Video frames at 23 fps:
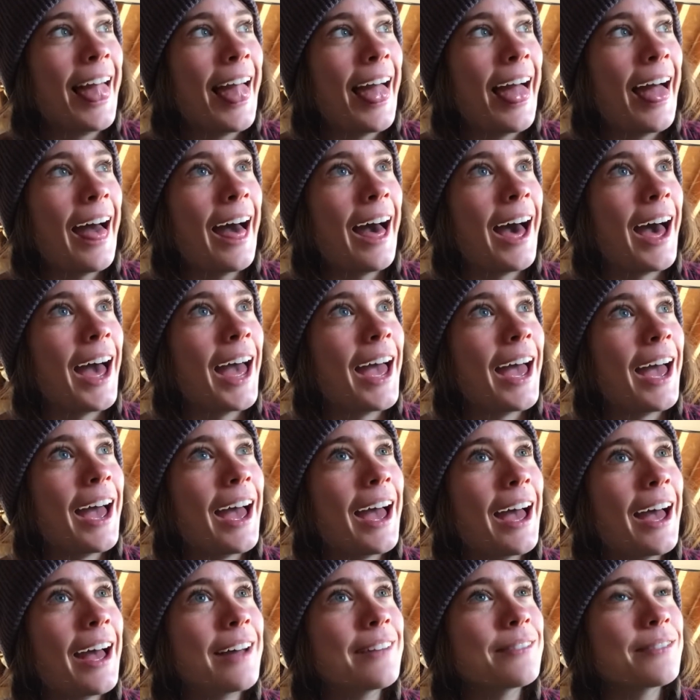
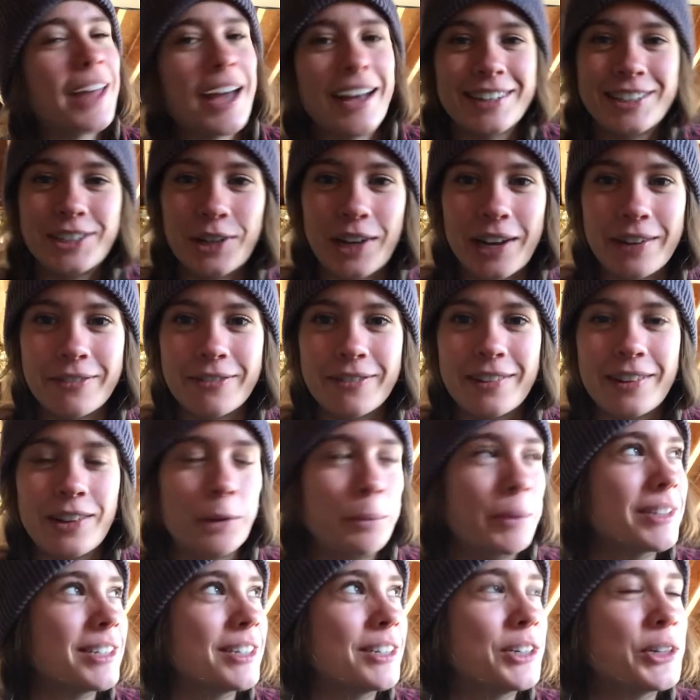I still have a little
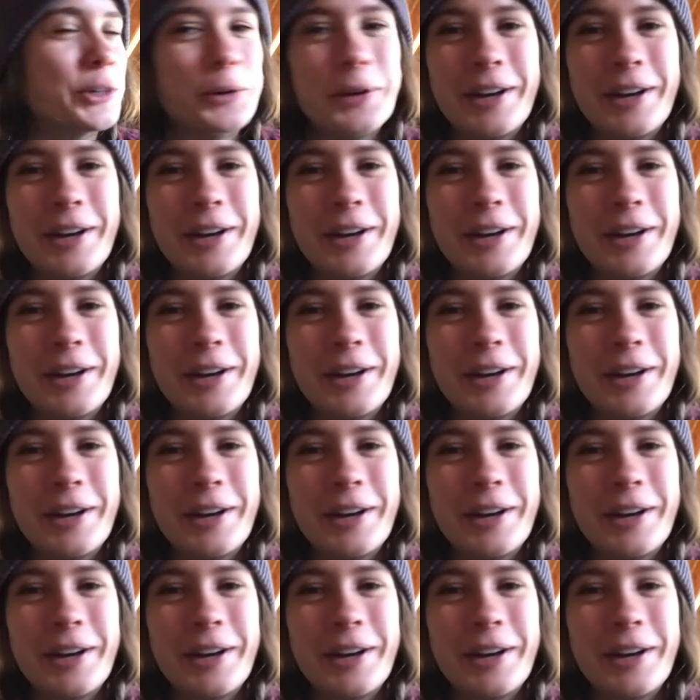bit to do.